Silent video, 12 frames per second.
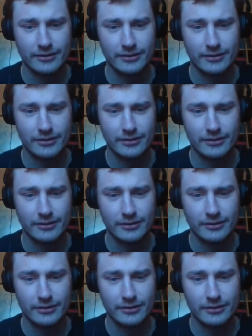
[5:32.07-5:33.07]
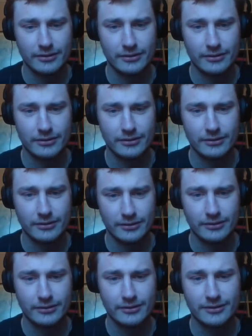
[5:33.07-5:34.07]

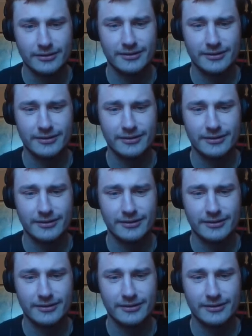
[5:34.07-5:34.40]
This person isn't speaking.